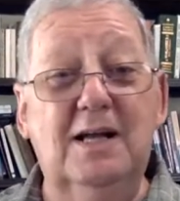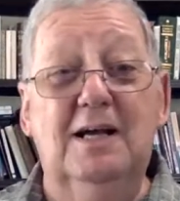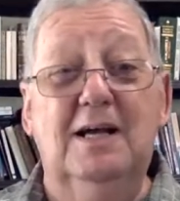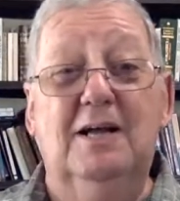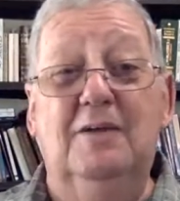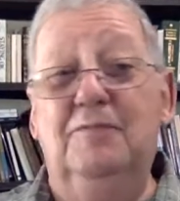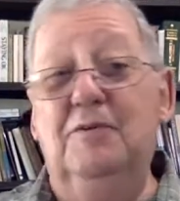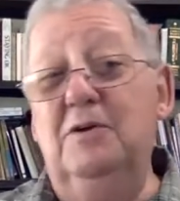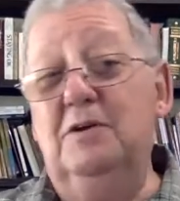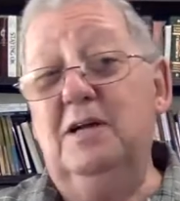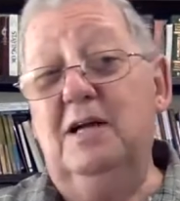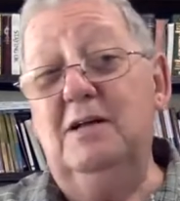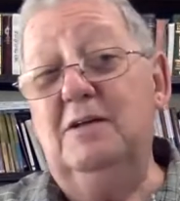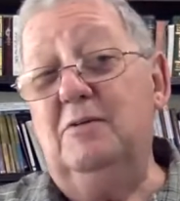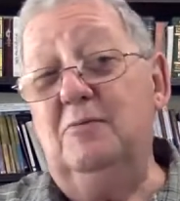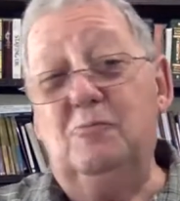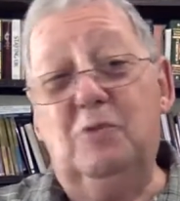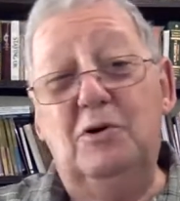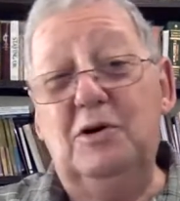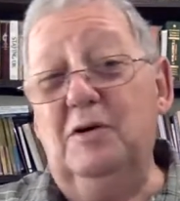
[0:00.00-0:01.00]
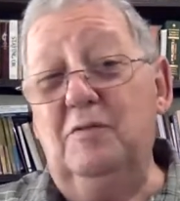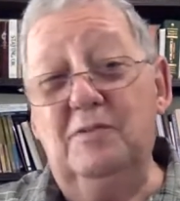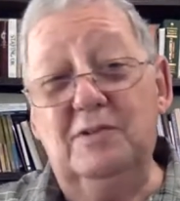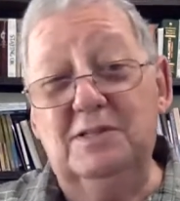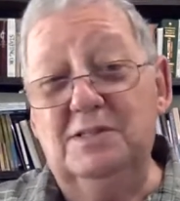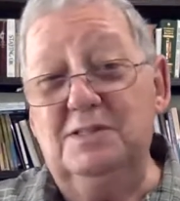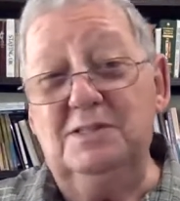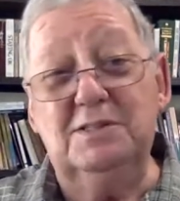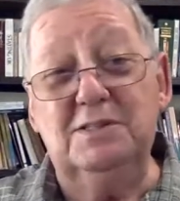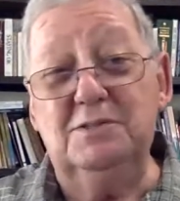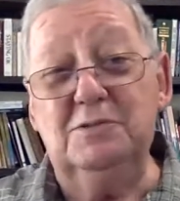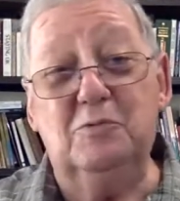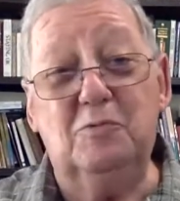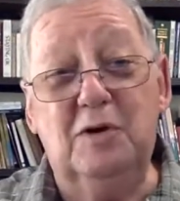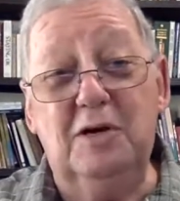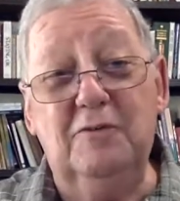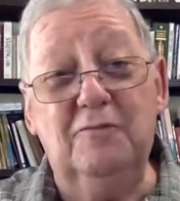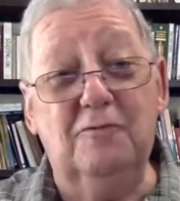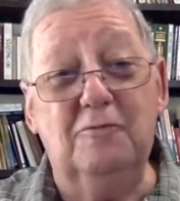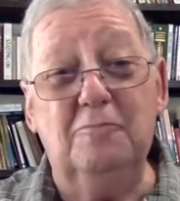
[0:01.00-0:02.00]
If you take whatever this is
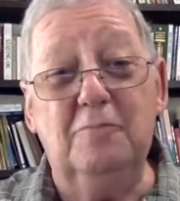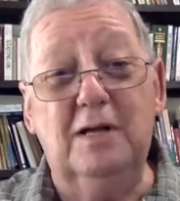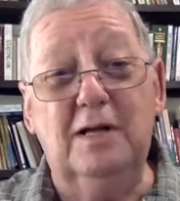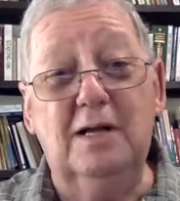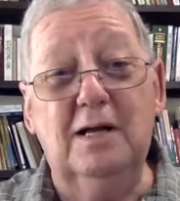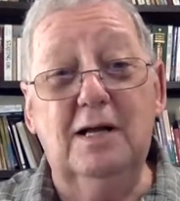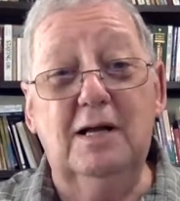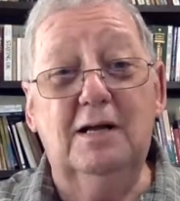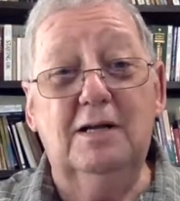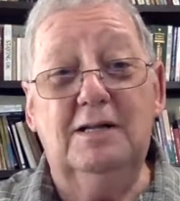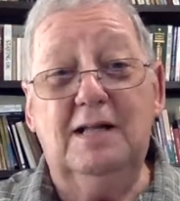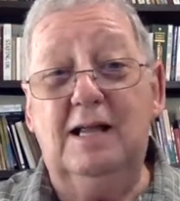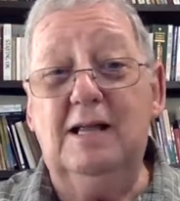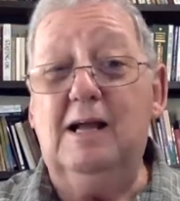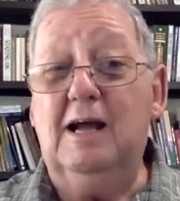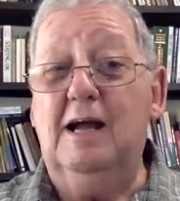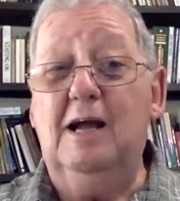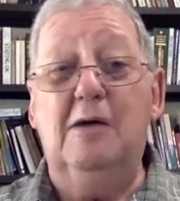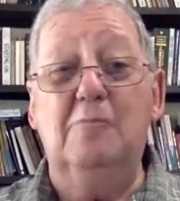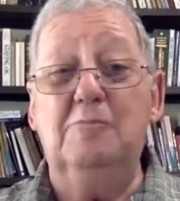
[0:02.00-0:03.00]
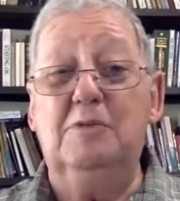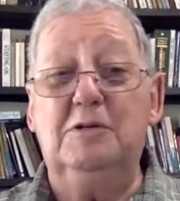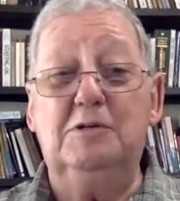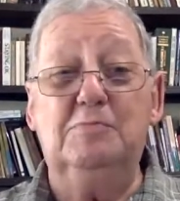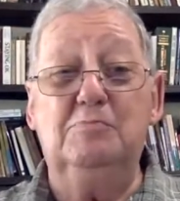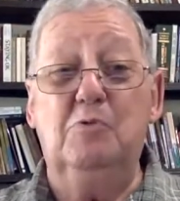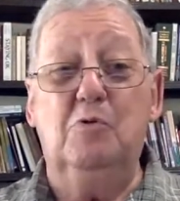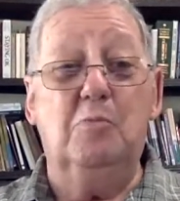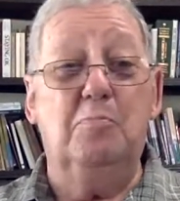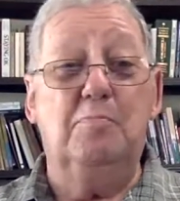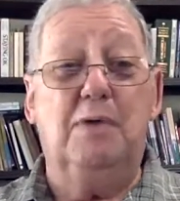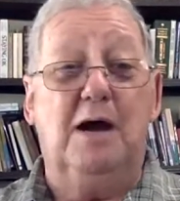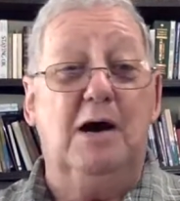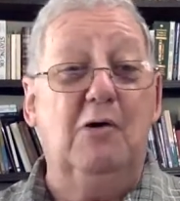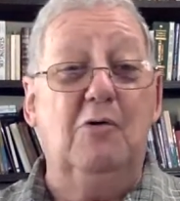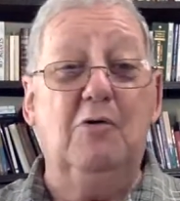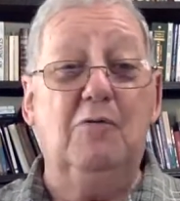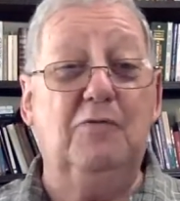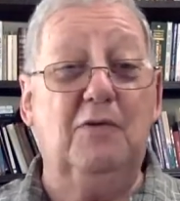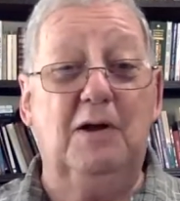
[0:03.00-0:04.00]
away from me, think of how much more
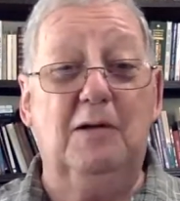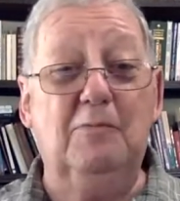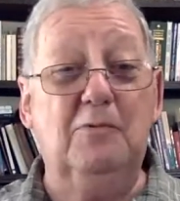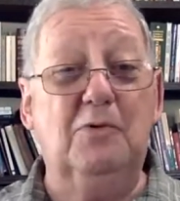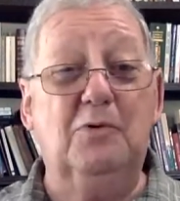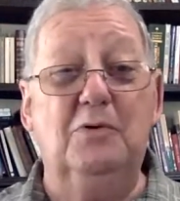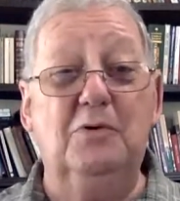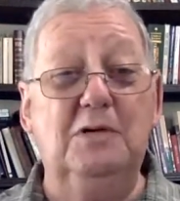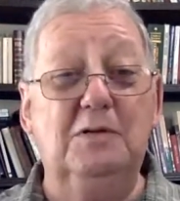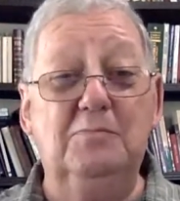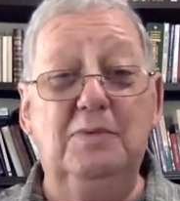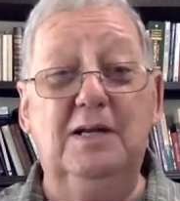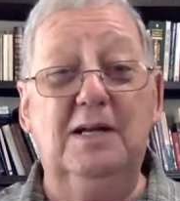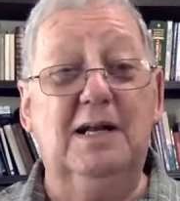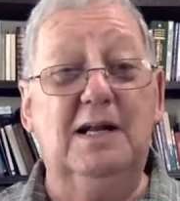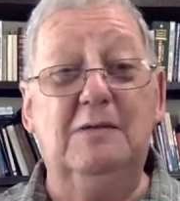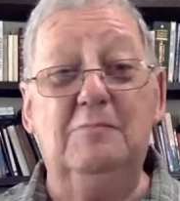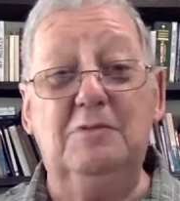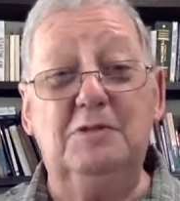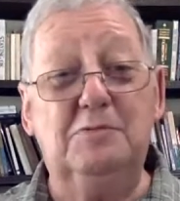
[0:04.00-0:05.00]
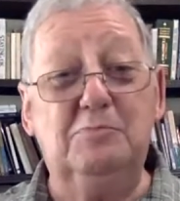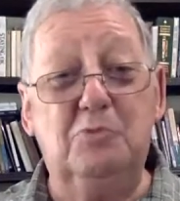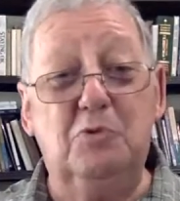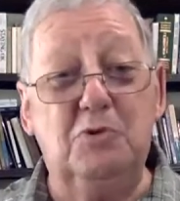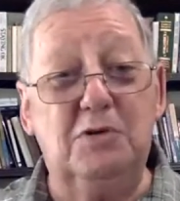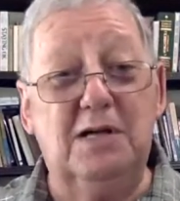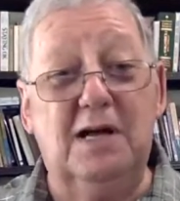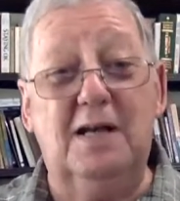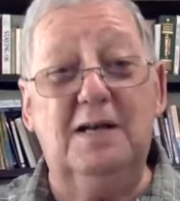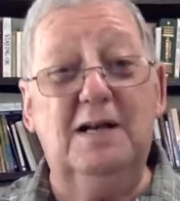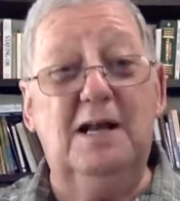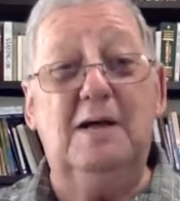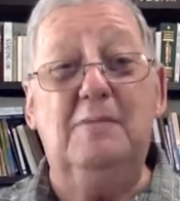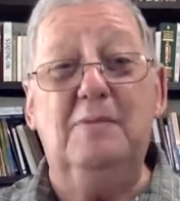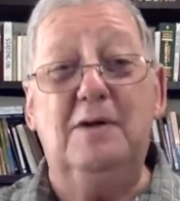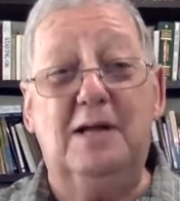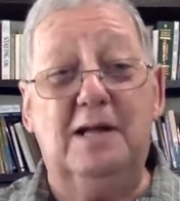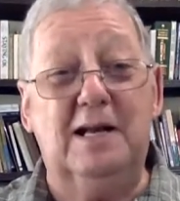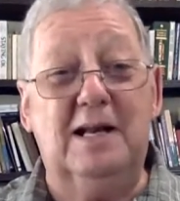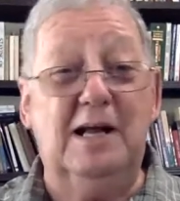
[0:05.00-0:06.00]
powerful I'm going to be and how much more
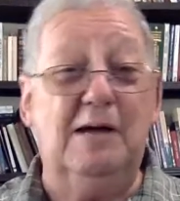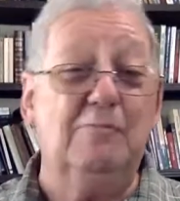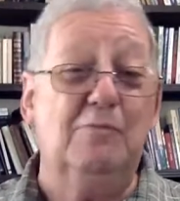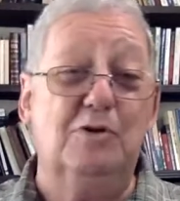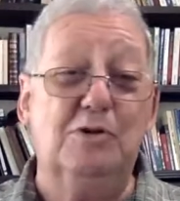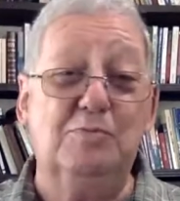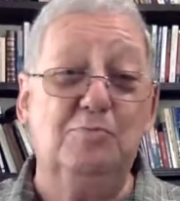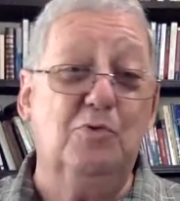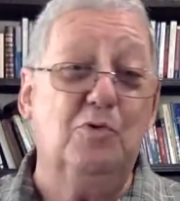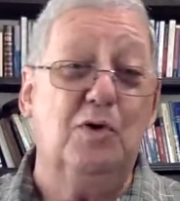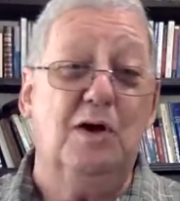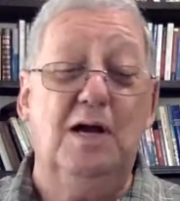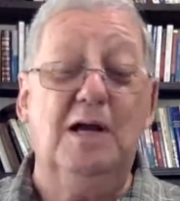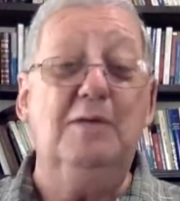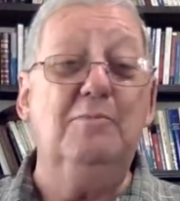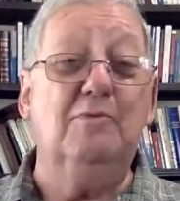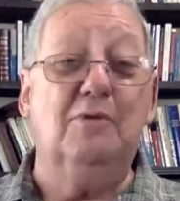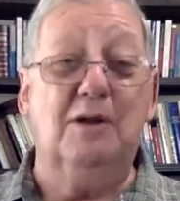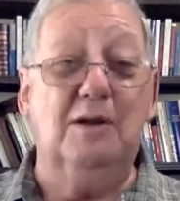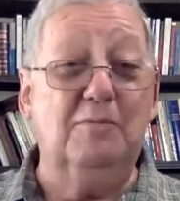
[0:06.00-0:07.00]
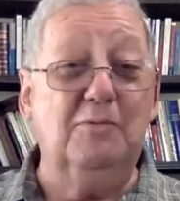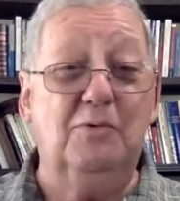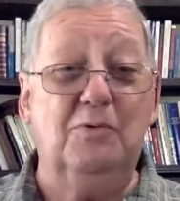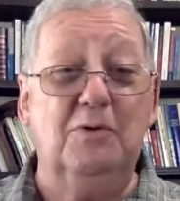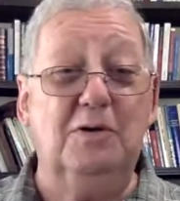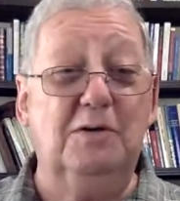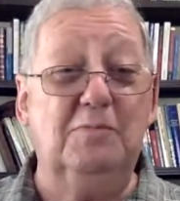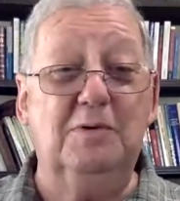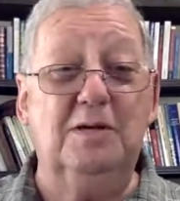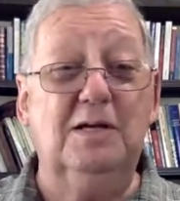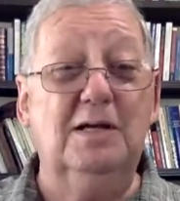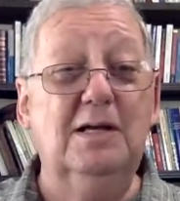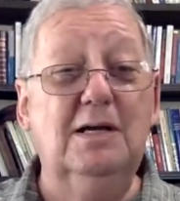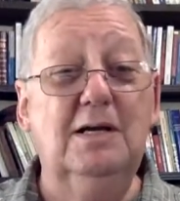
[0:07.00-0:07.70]
dynamic and how much more able I'm going to be.